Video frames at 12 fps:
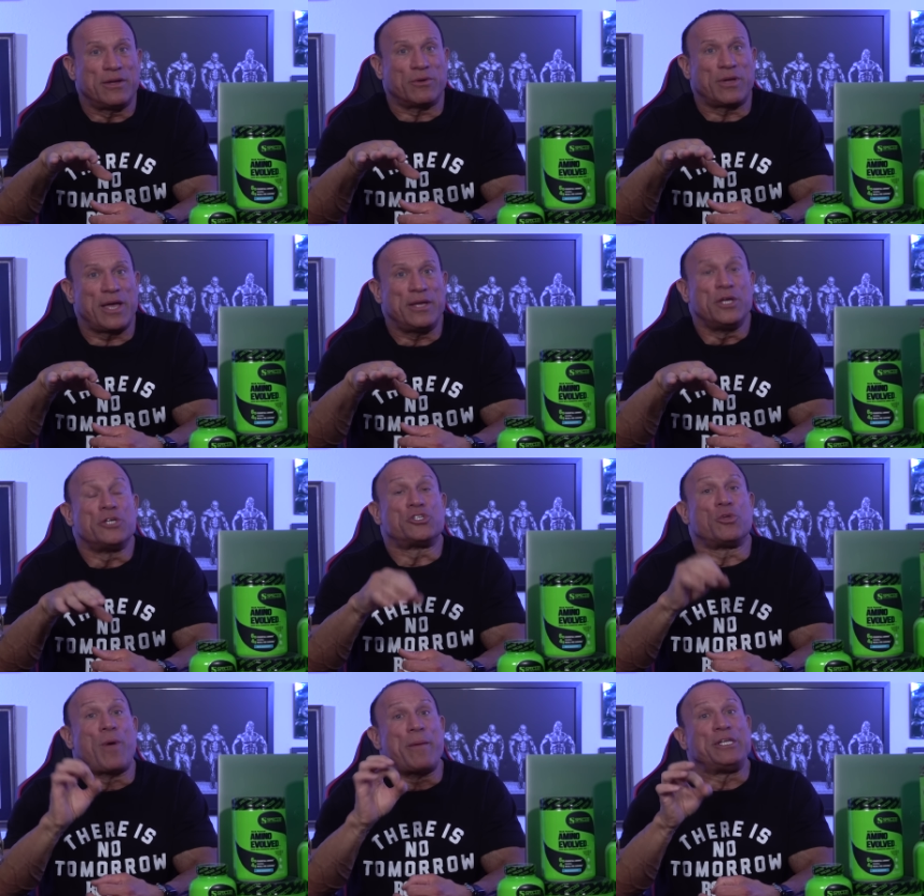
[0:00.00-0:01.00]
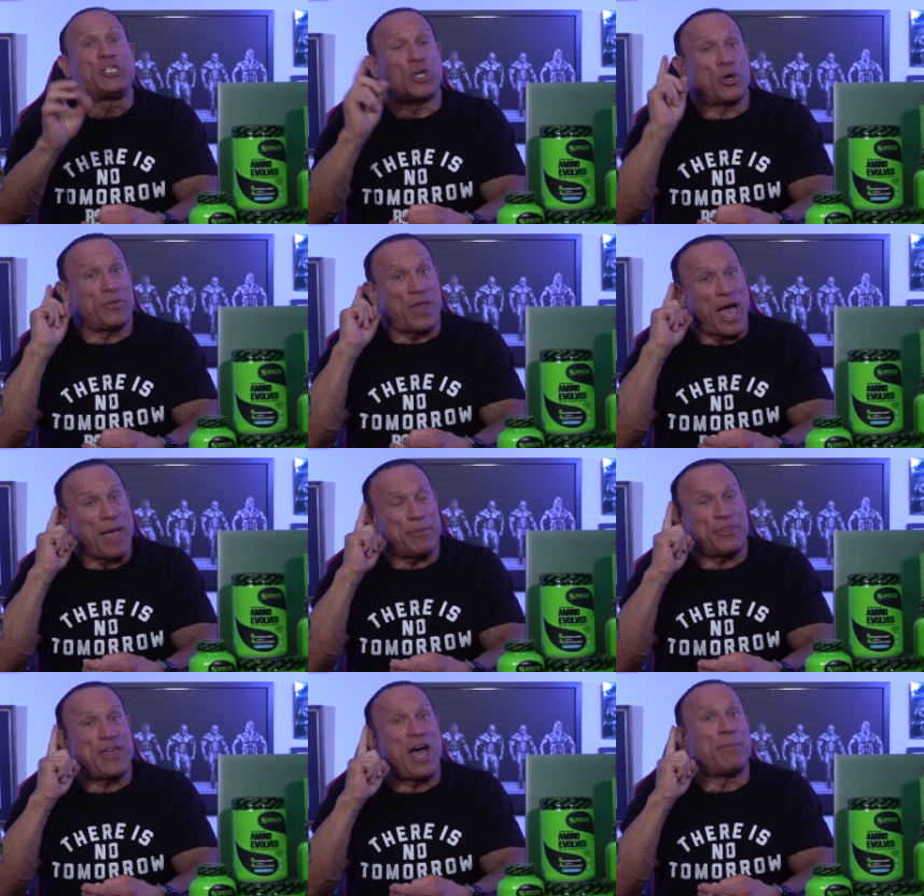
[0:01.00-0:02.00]
Okay, so the way we turn the
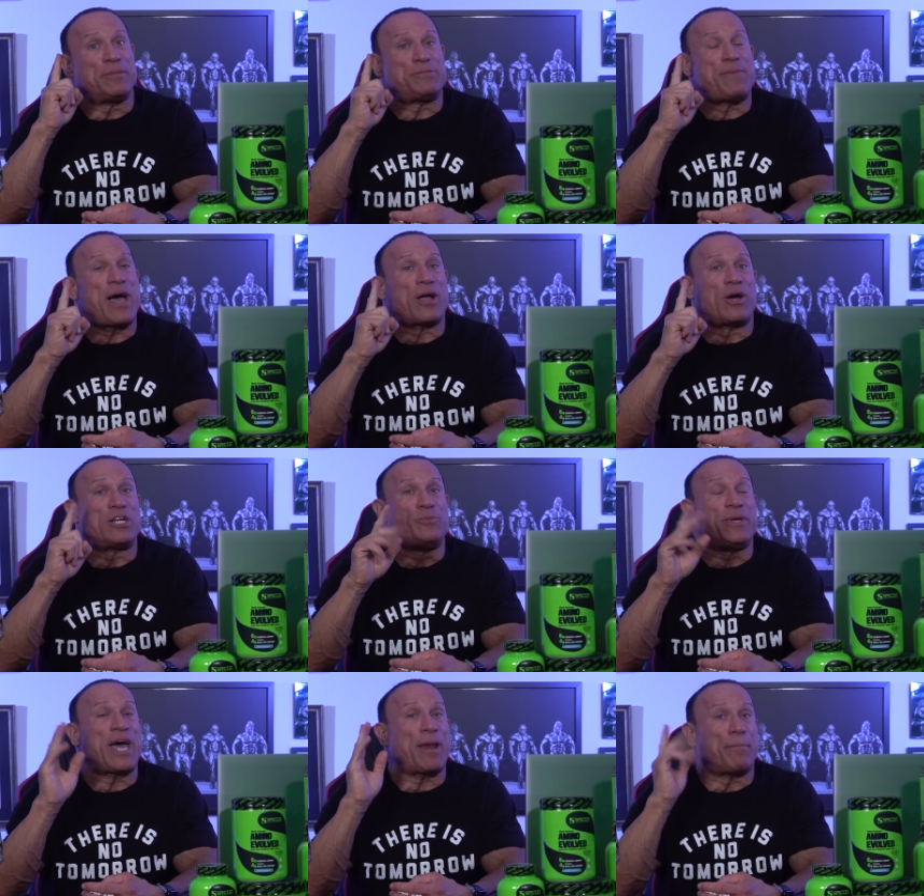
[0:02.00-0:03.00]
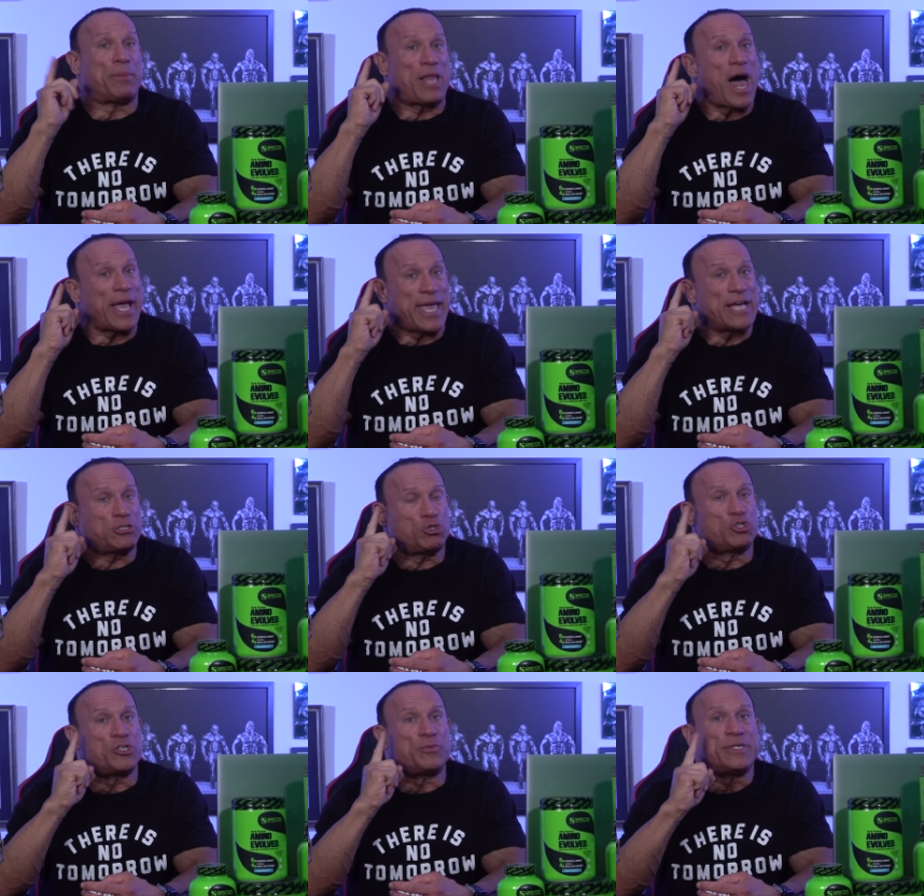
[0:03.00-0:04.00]
hypothalamus back on is we got to block
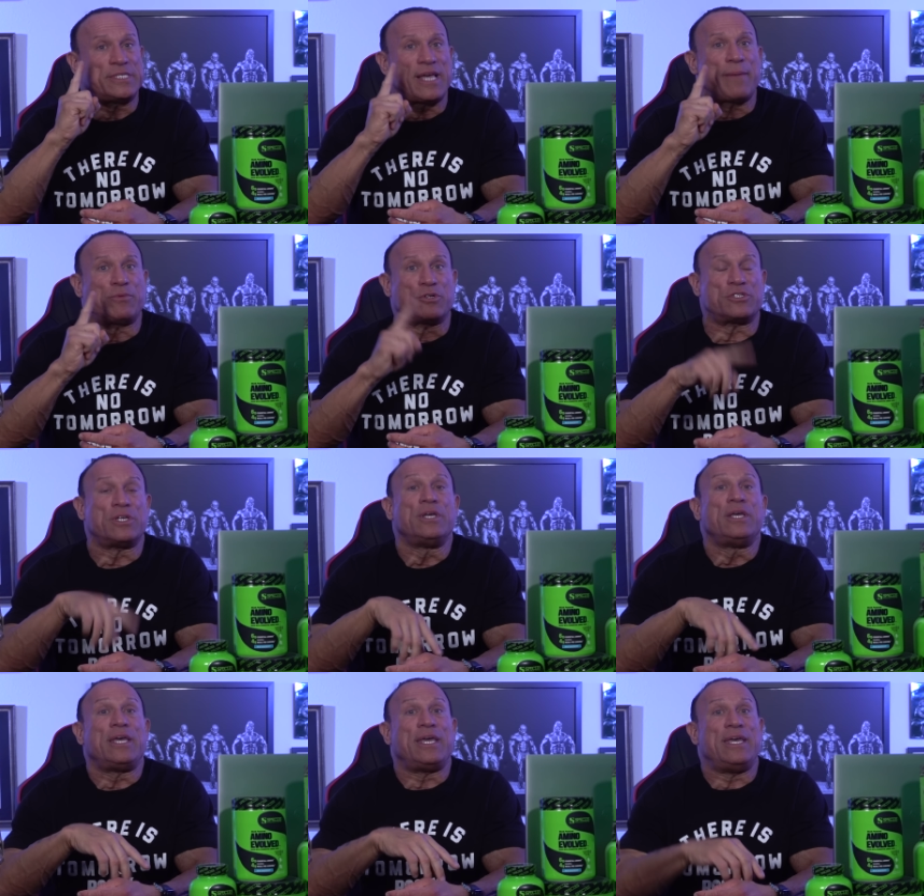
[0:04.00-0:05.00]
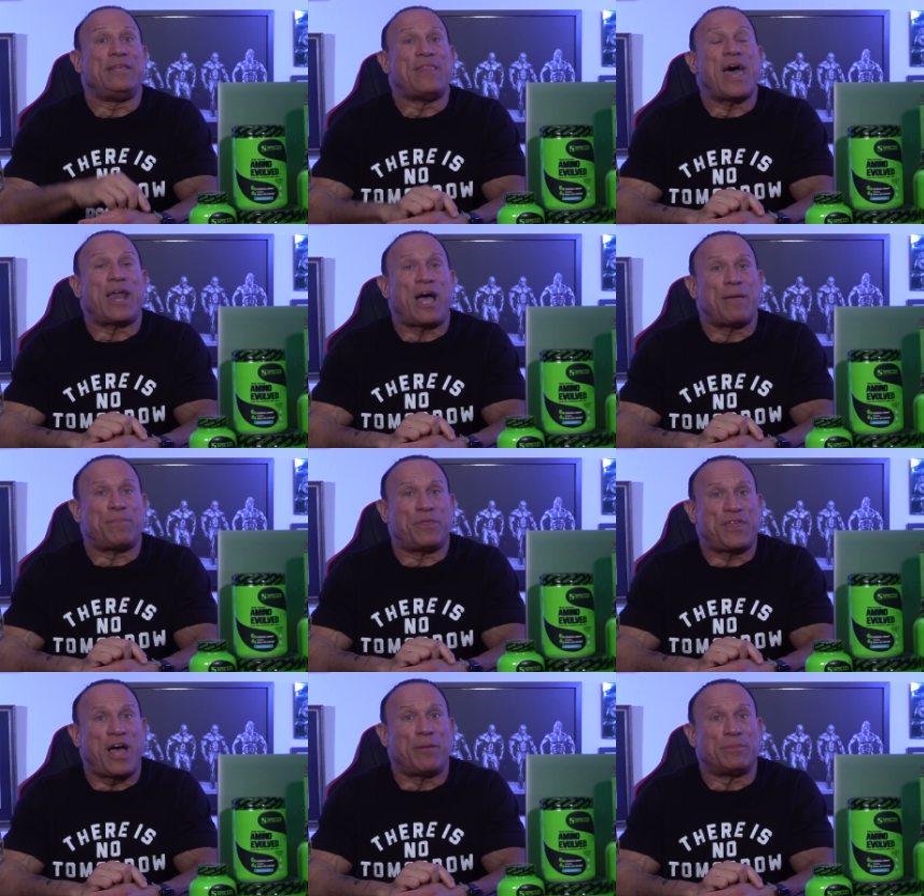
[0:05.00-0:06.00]
estrogen receptors in that
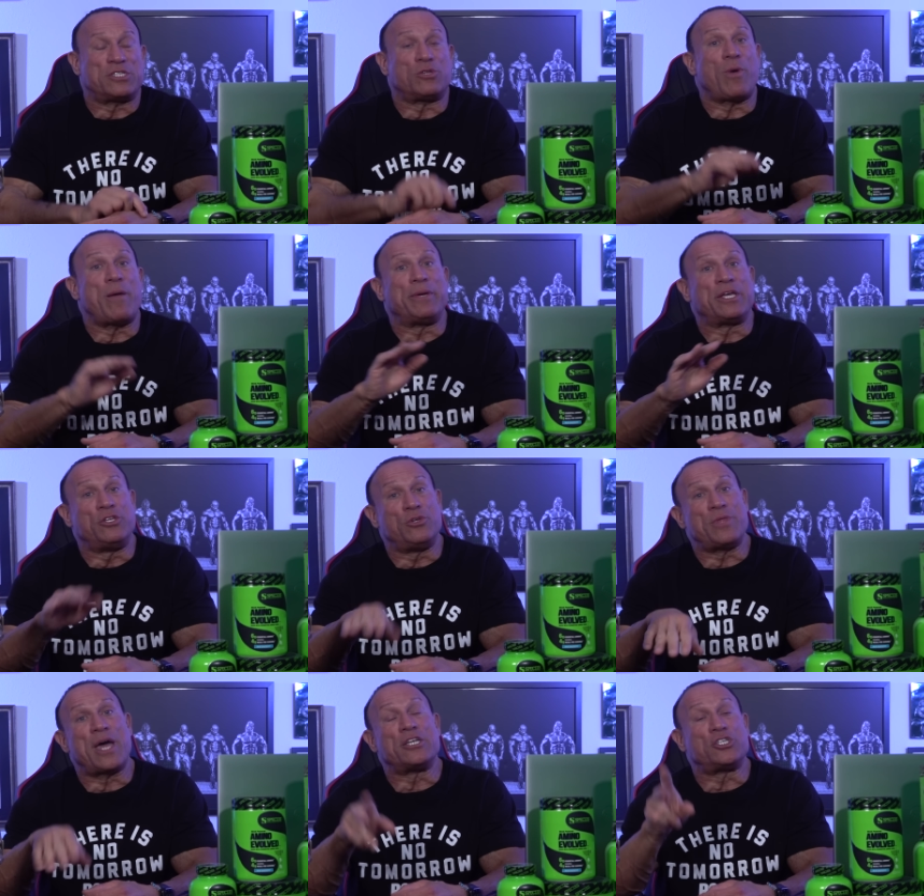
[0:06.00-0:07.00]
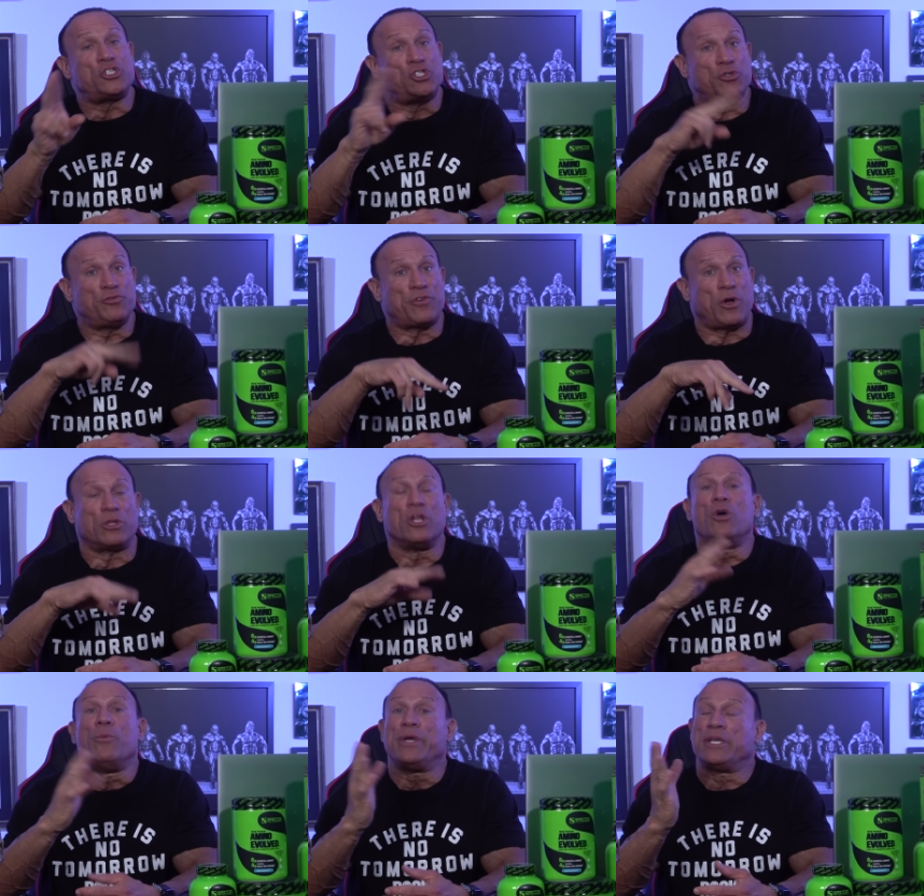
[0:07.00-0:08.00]
hypothalamus. The way we can do that is twofold.
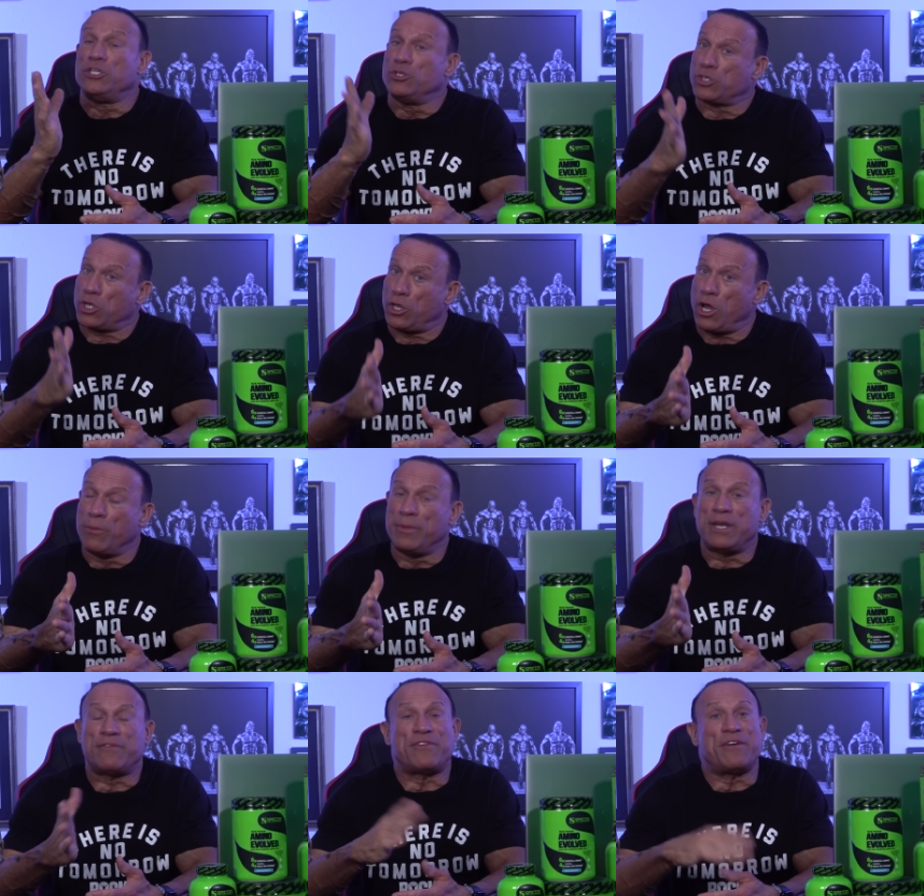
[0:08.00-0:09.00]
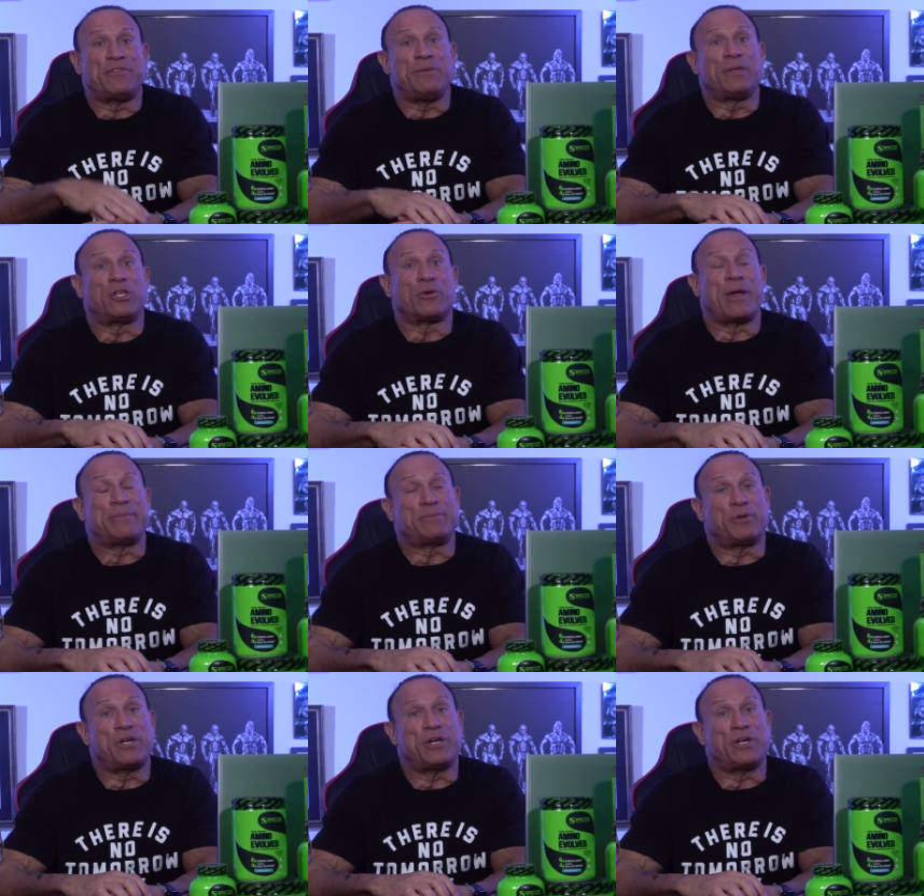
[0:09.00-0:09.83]
We can use Clomid at 50 milligrams per